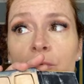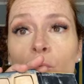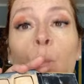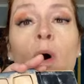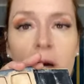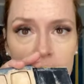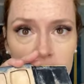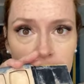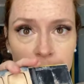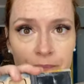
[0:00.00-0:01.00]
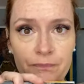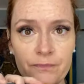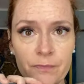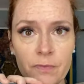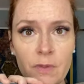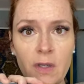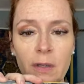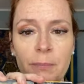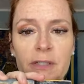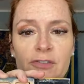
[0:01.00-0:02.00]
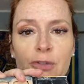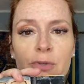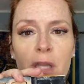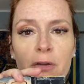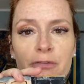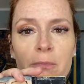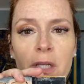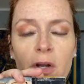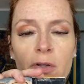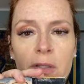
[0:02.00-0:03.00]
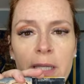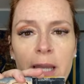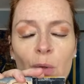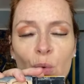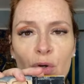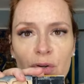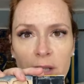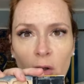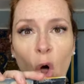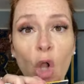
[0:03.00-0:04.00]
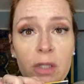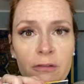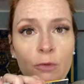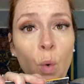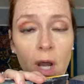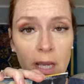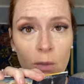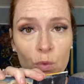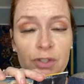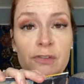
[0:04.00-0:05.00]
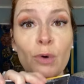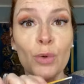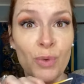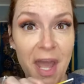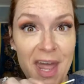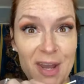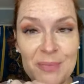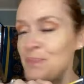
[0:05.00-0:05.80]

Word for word: one, but it's too yellow for me currently. I ordered an olive one, which is more red.